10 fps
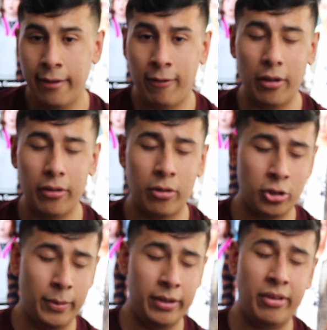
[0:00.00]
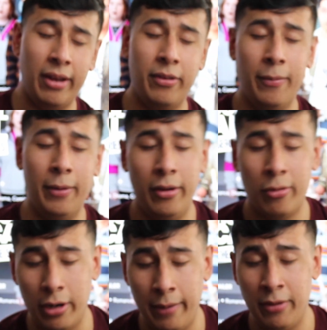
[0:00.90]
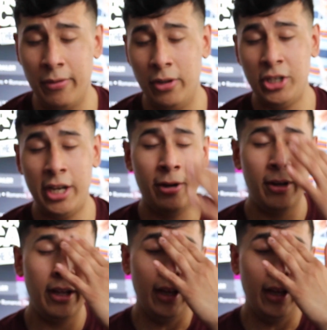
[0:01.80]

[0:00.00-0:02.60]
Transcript: Follow us on social media to stay up to date with any sort of update for the channel.